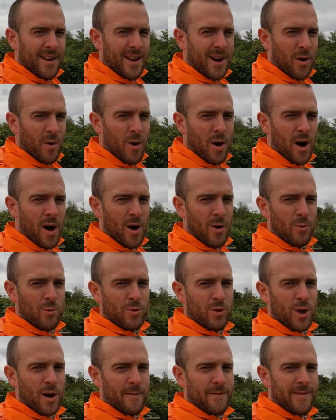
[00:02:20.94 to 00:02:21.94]
Now,
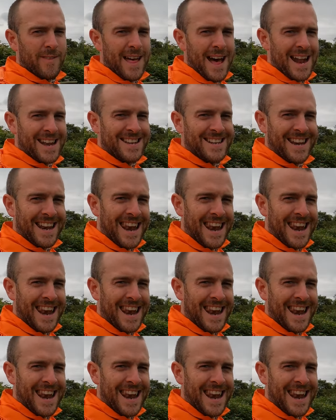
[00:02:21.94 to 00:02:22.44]
out of that